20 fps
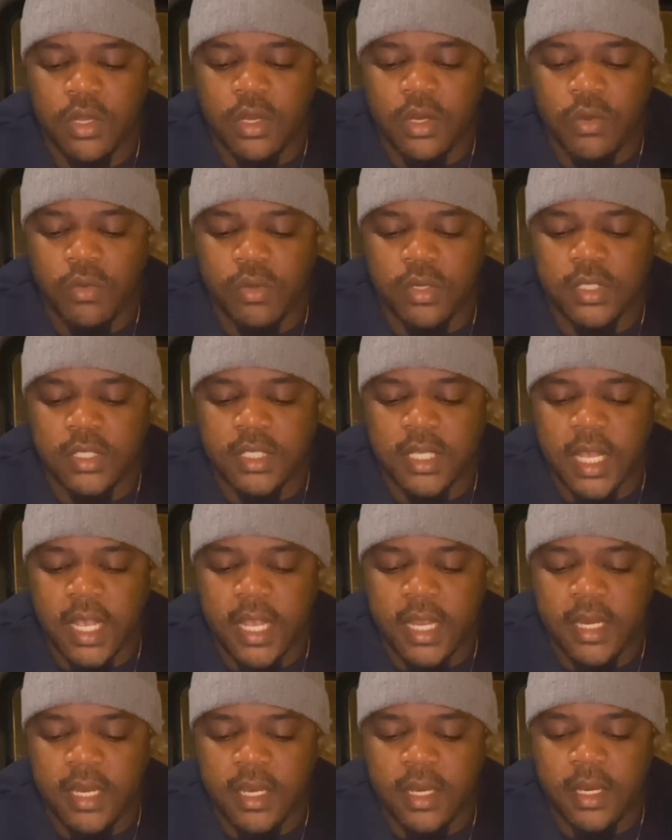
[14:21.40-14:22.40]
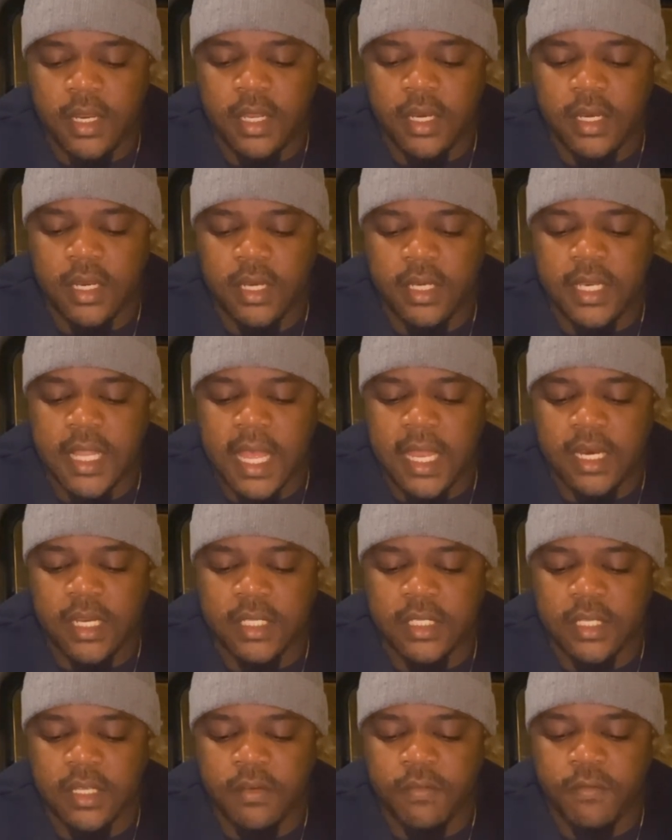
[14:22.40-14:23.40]
residing in the
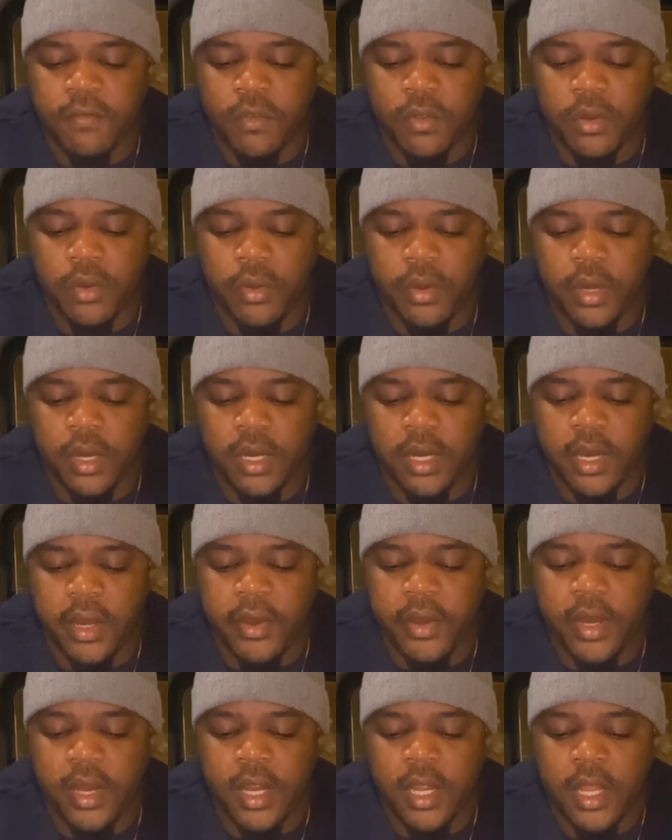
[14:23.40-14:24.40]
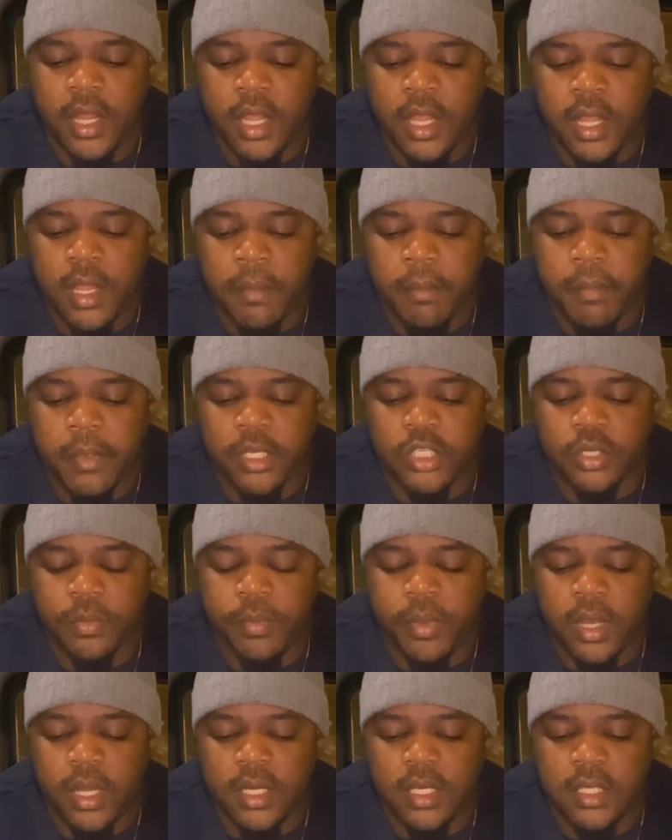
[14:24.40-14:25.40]
Dallas and Fort Worth area
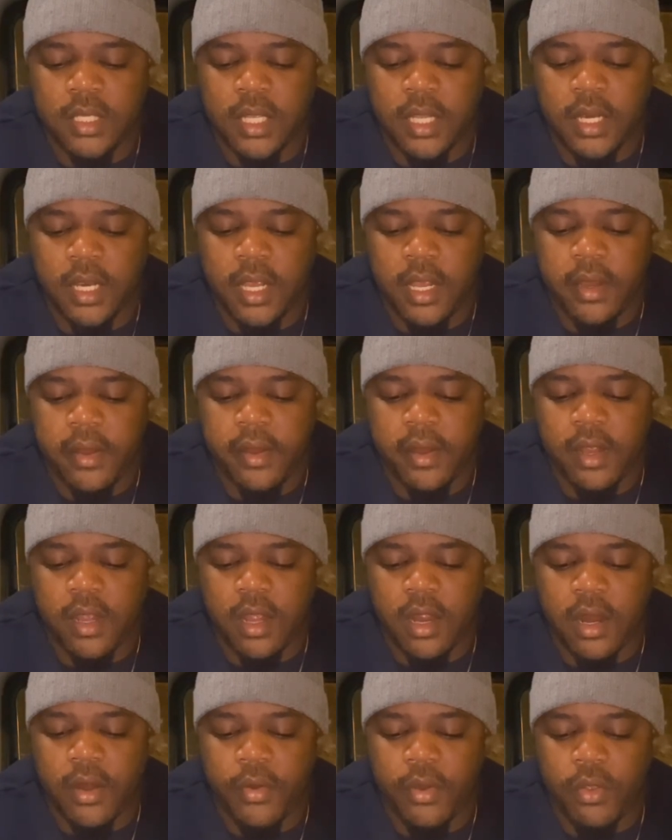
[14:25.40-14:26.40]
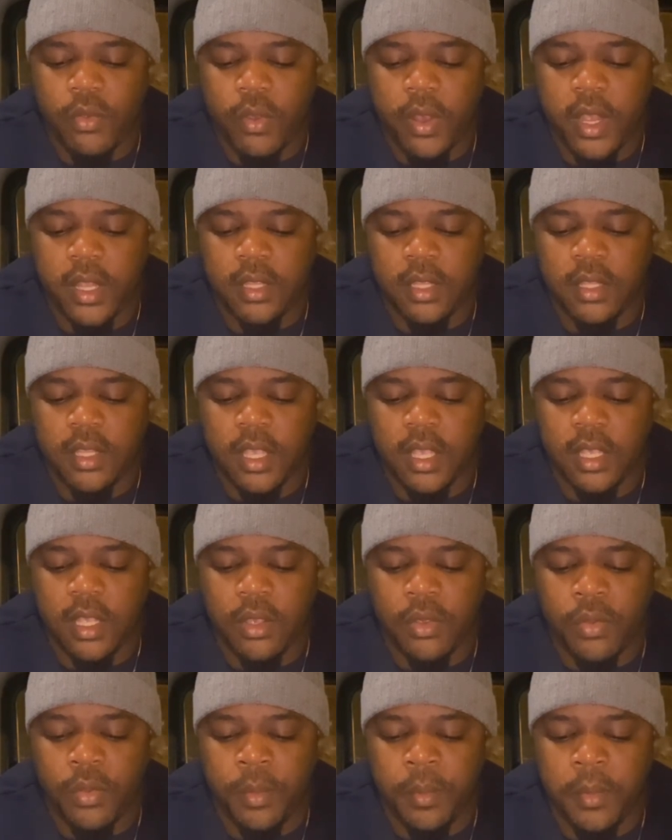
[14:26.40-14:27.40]
metropolitan area are required to take
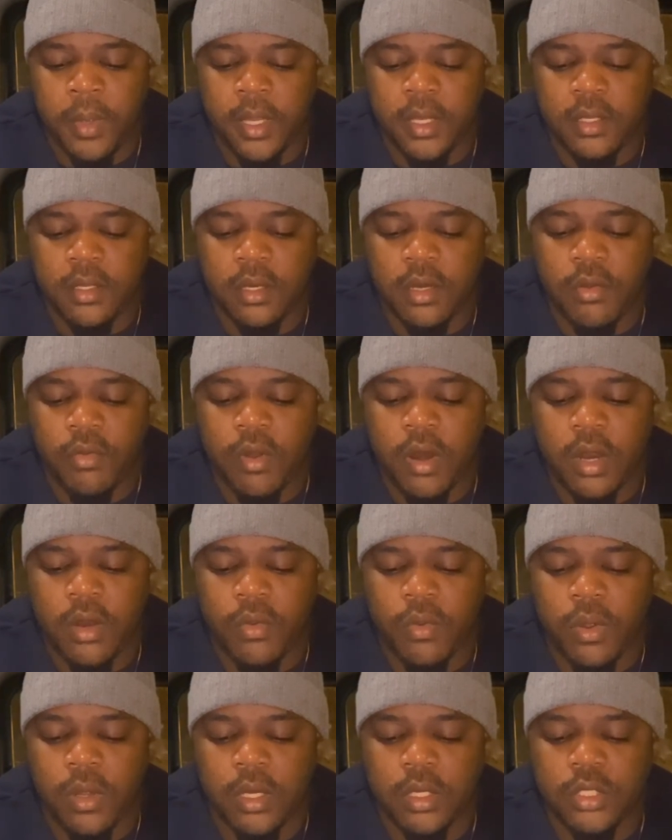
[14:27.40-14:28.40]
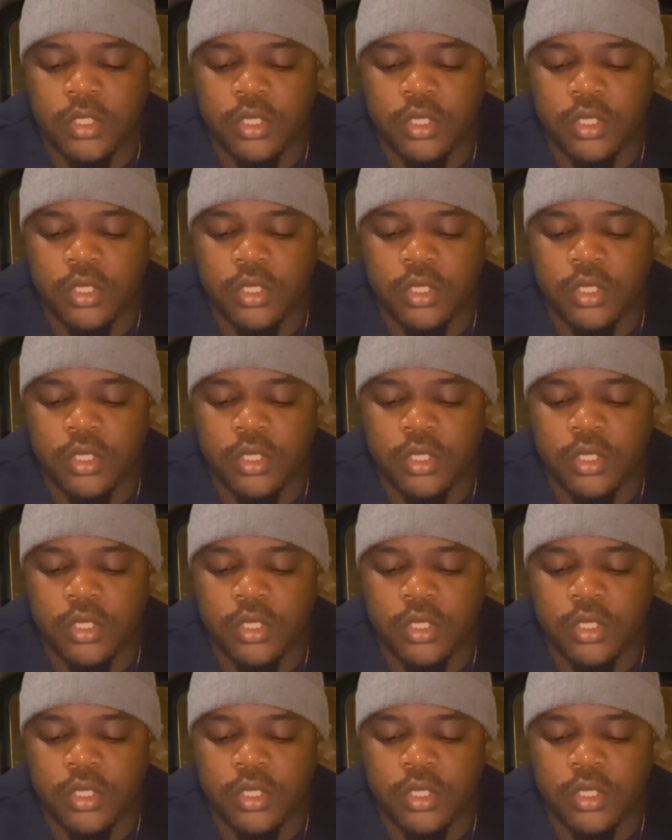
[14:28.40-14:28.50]
equipment to the Rockwall